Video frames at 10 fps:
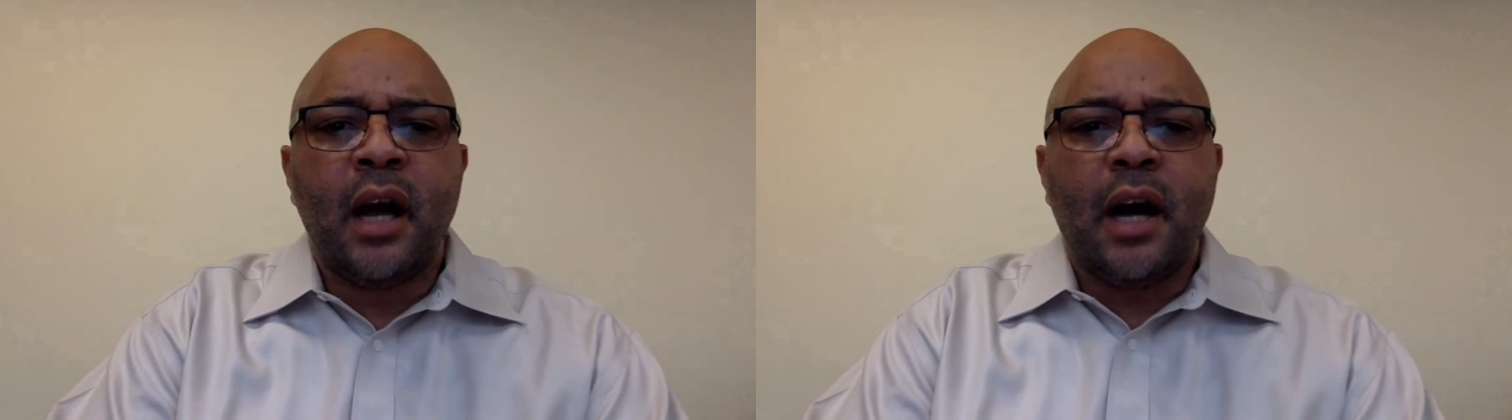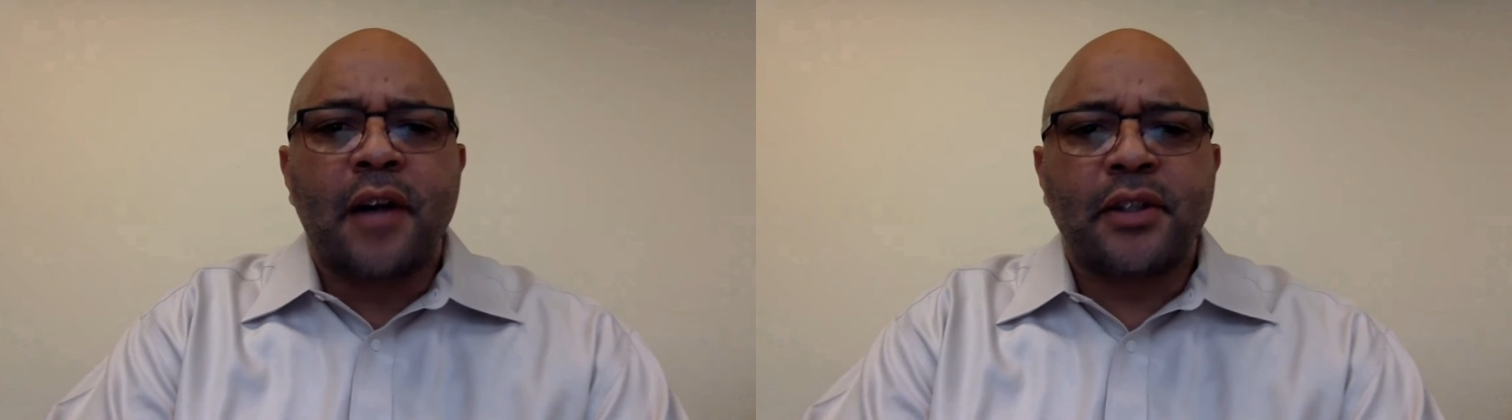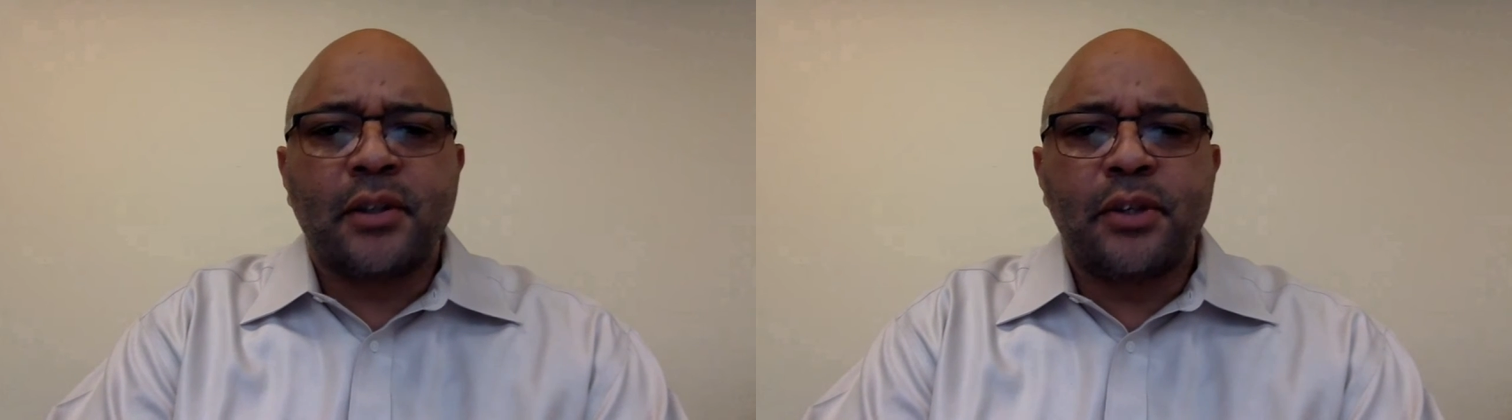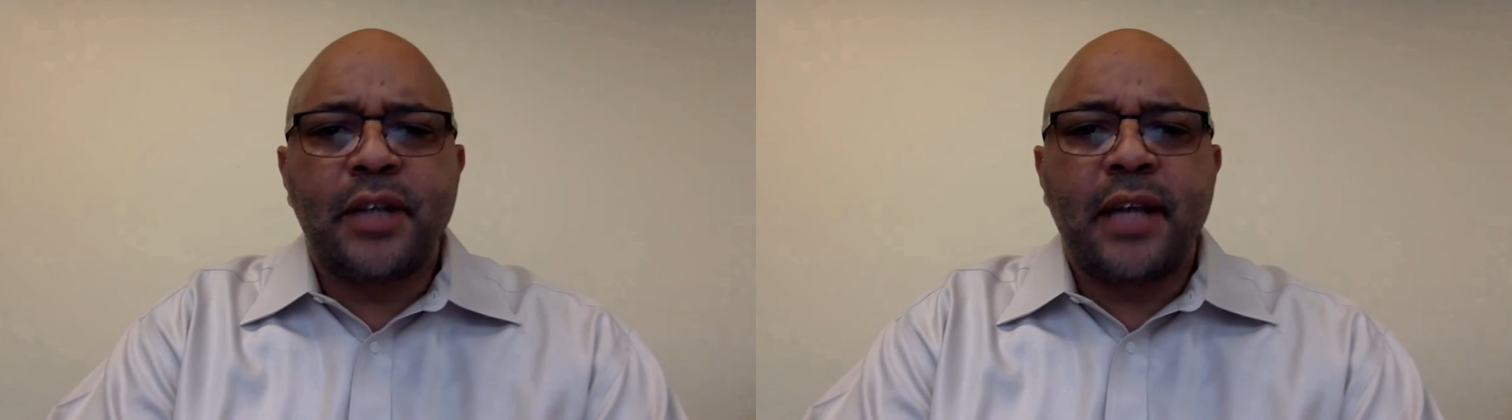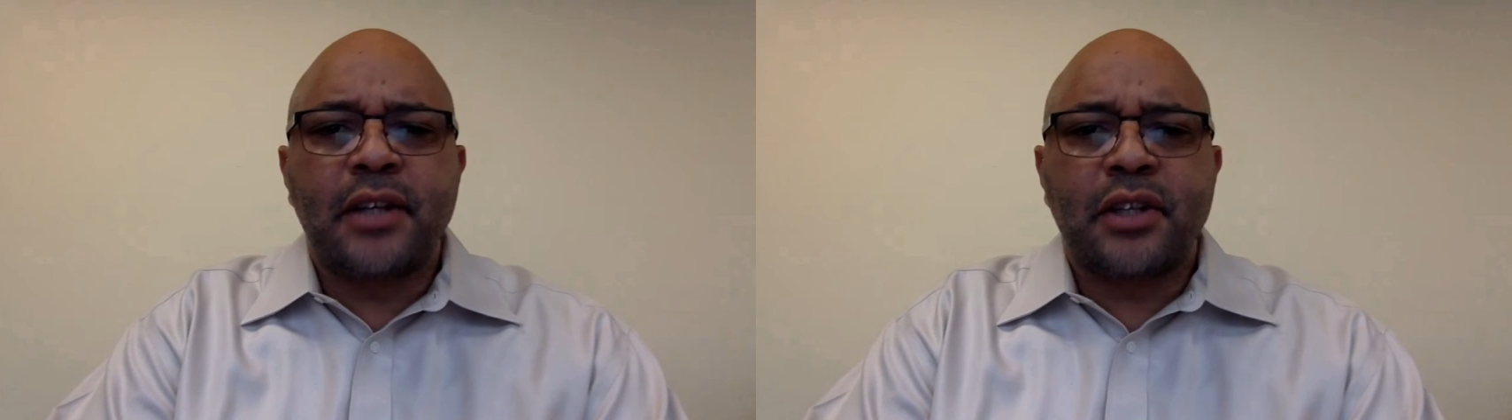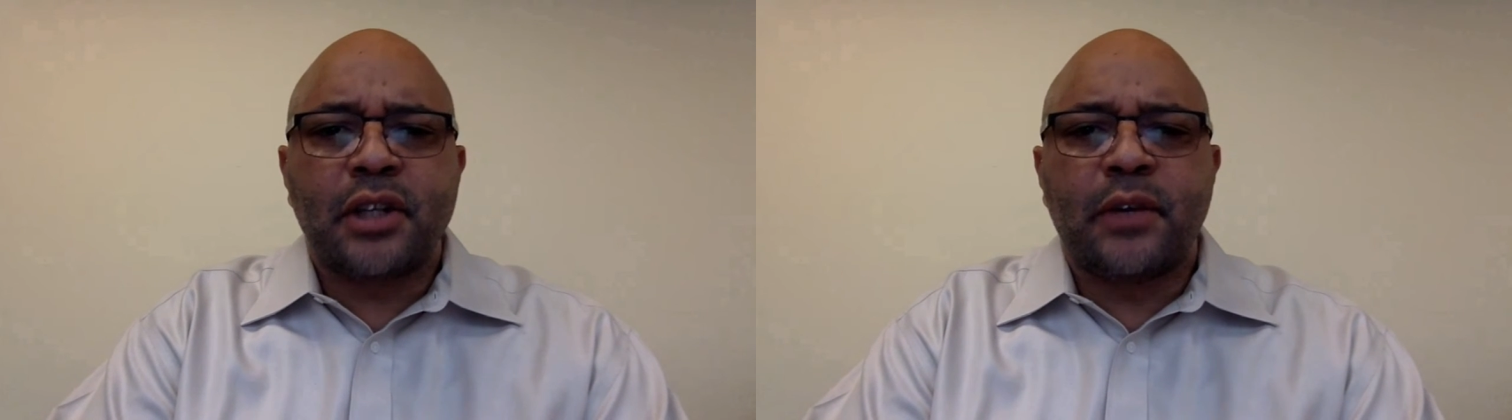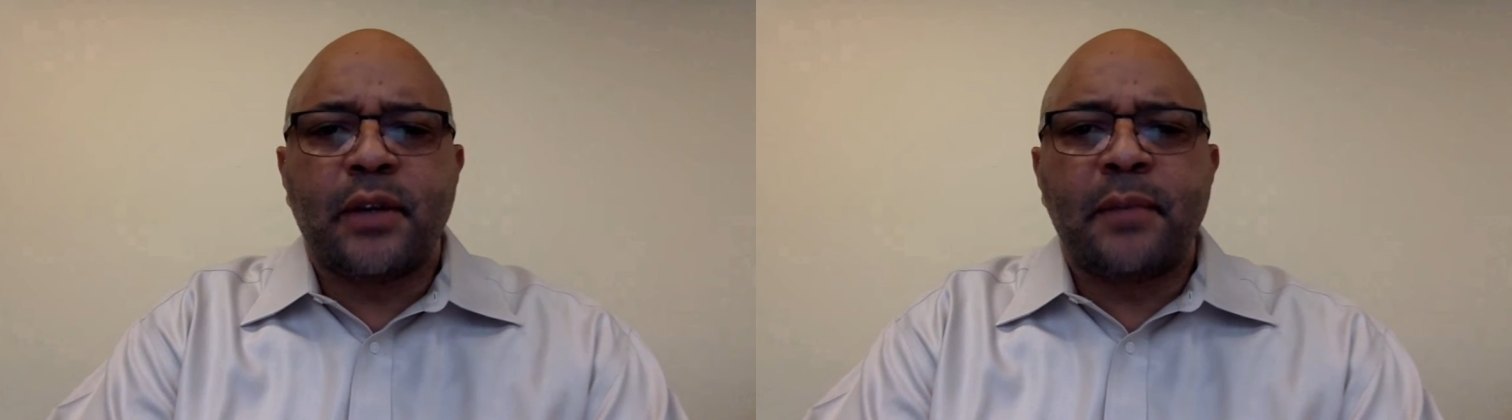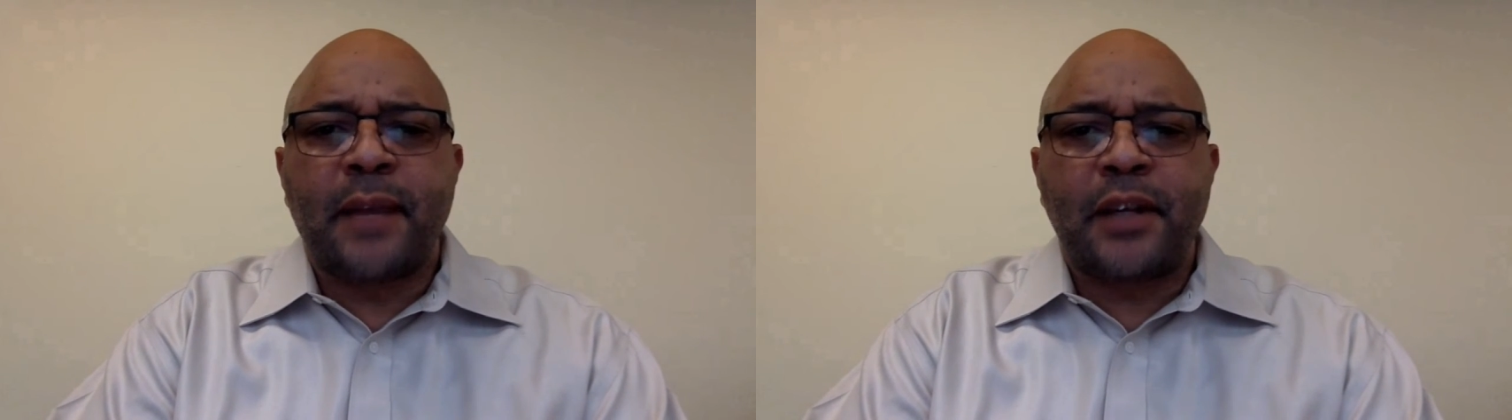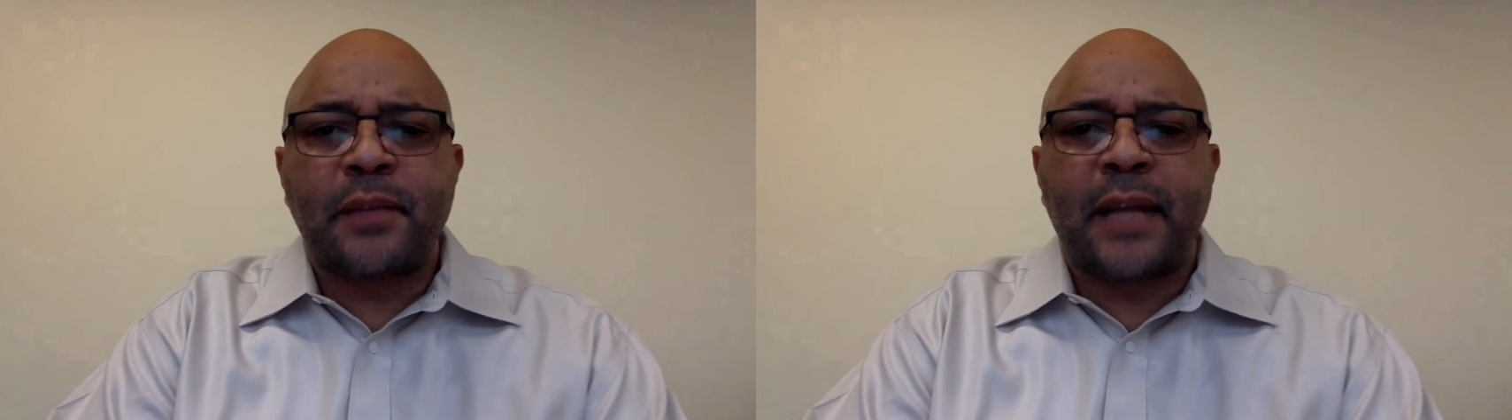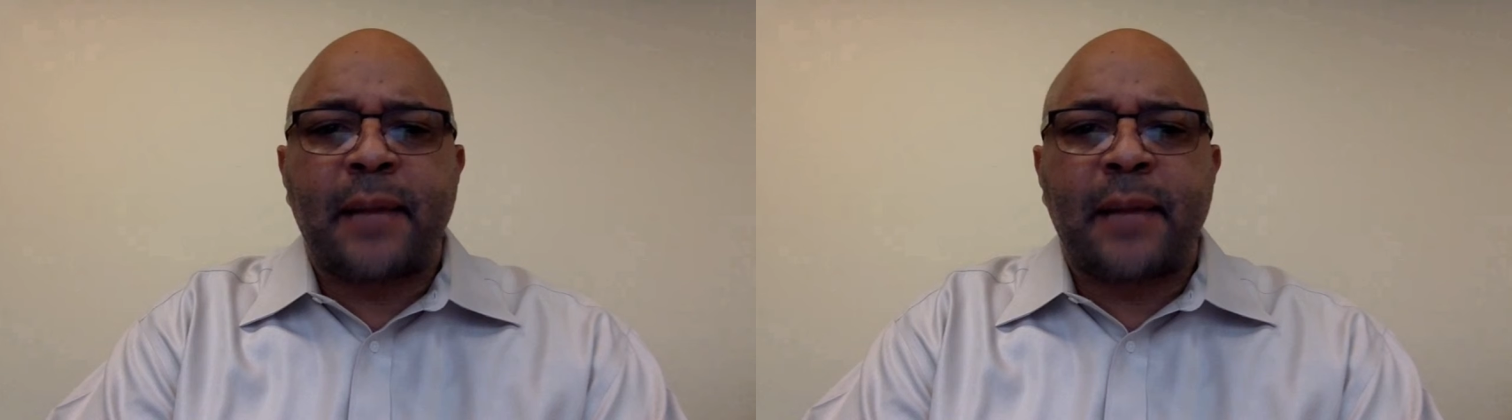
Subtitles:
Associated security management